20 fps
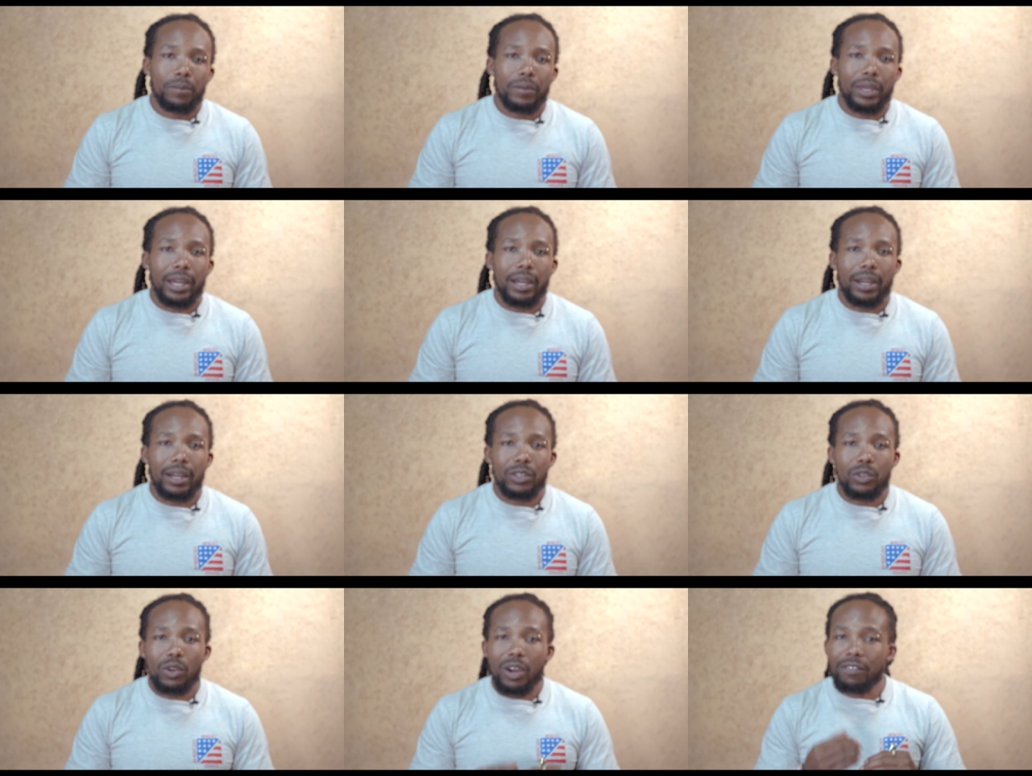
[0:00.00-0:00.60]

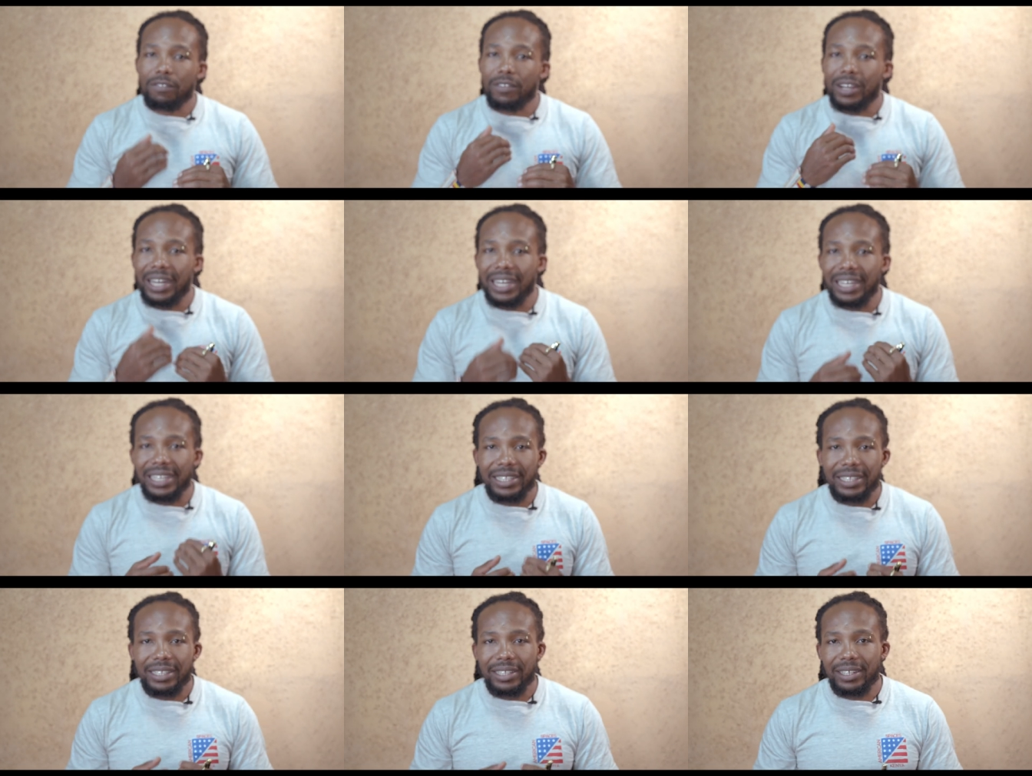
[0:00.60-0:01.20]
Uh, you have
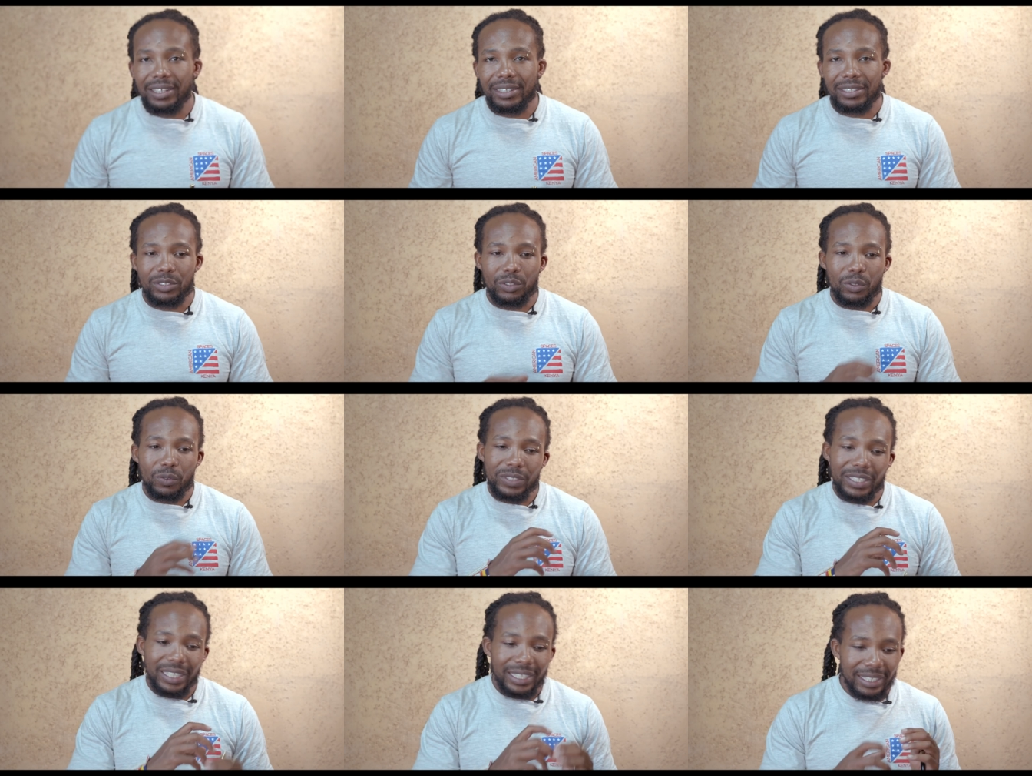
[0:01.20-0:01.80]
clean nails.
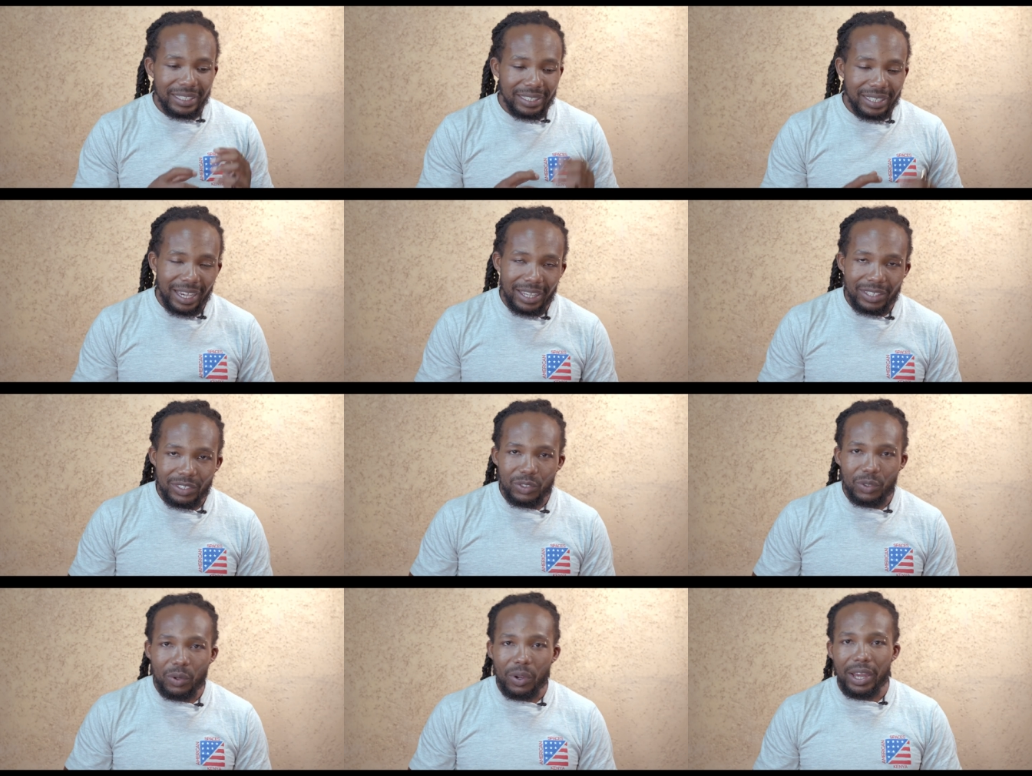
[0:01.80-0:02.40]
You've
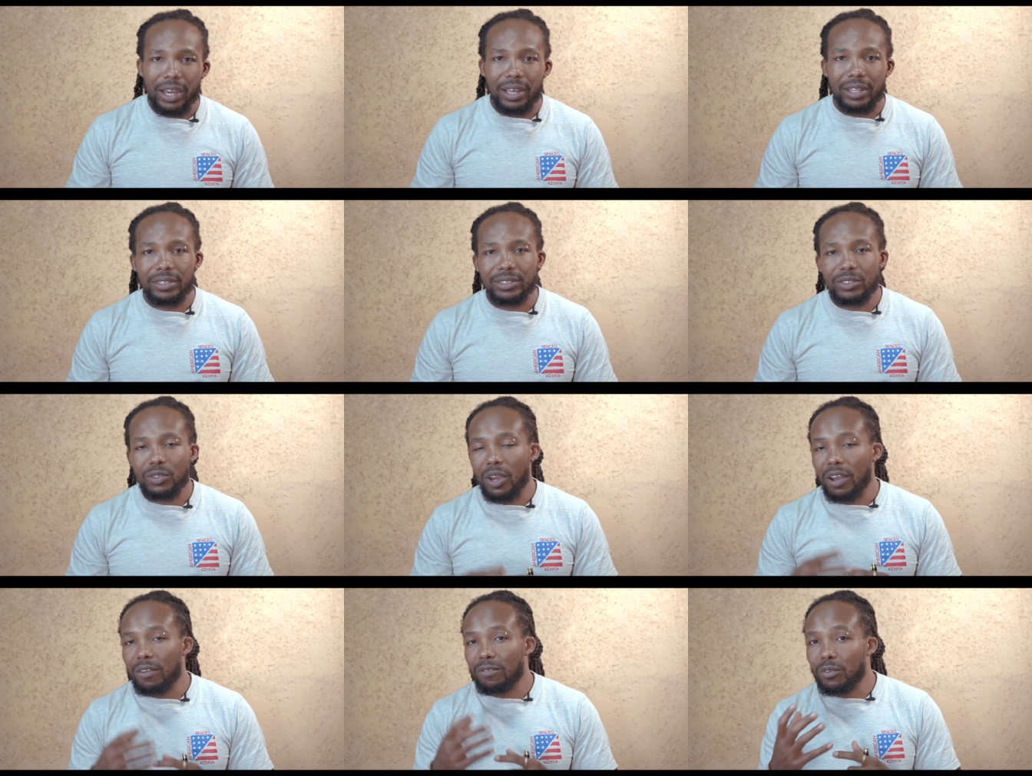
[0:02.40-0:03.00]
sanitized your hands.
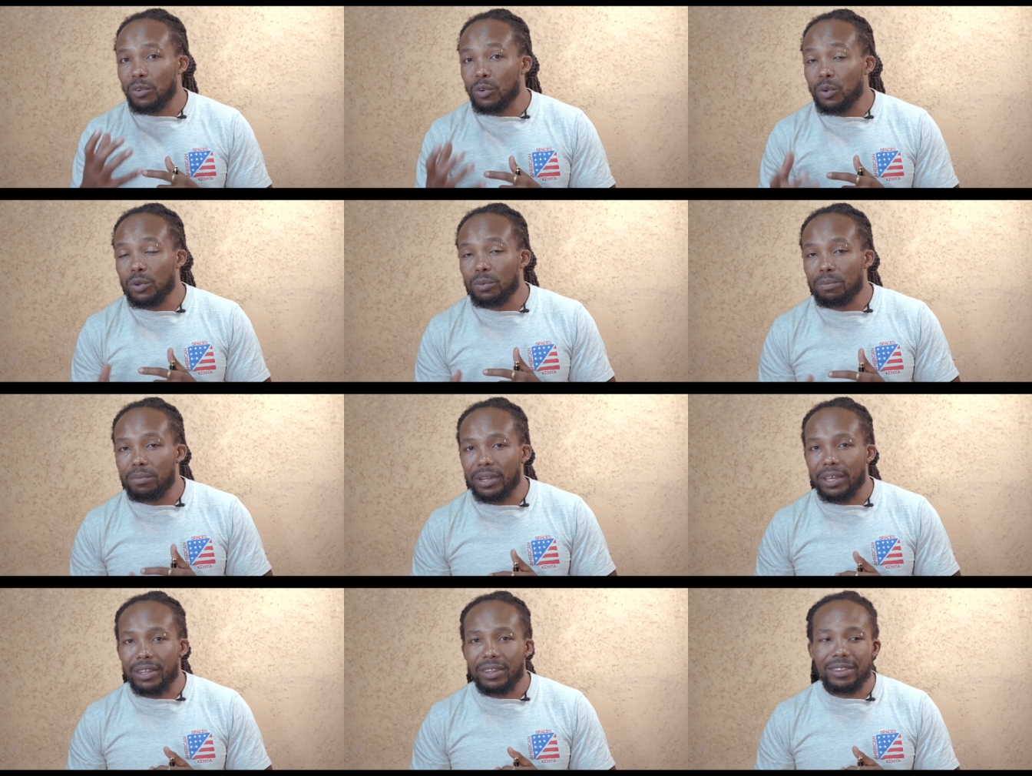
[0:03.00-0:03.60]
You have good
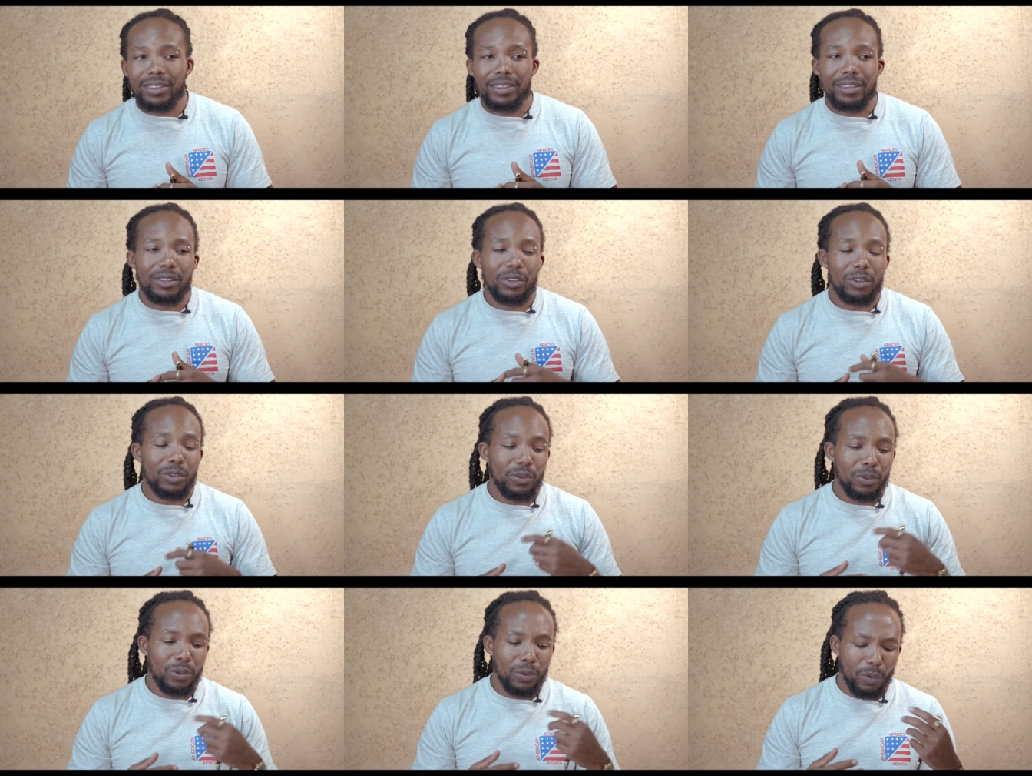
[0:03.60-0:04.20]
breath.
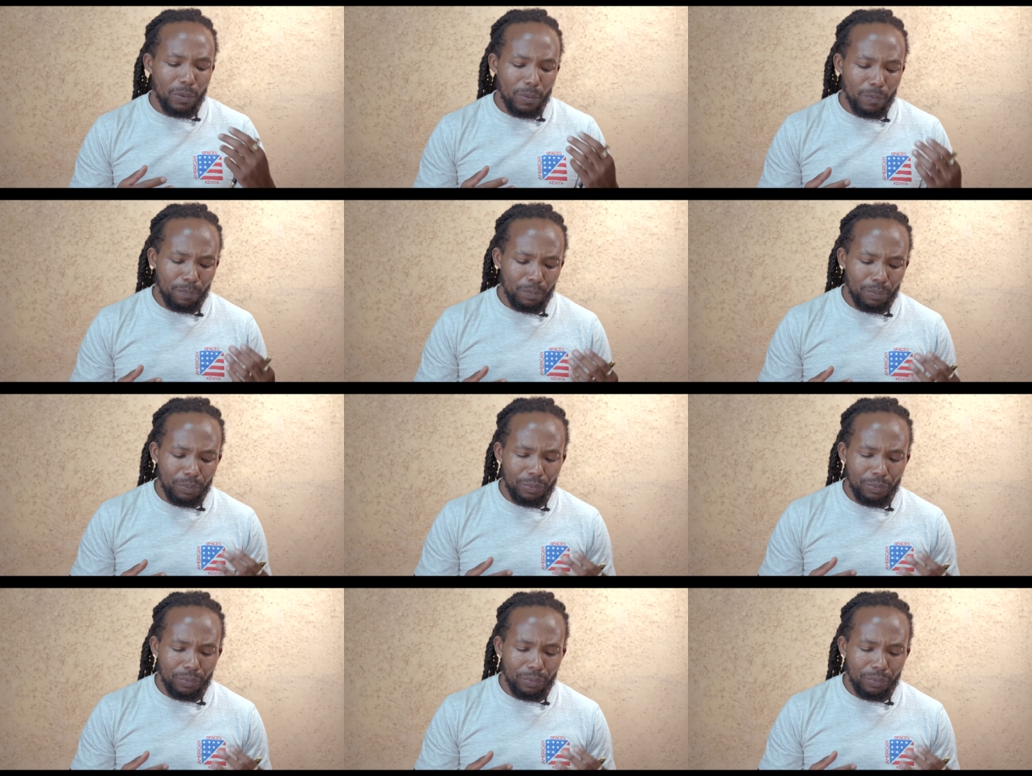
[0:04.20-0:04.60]
You're,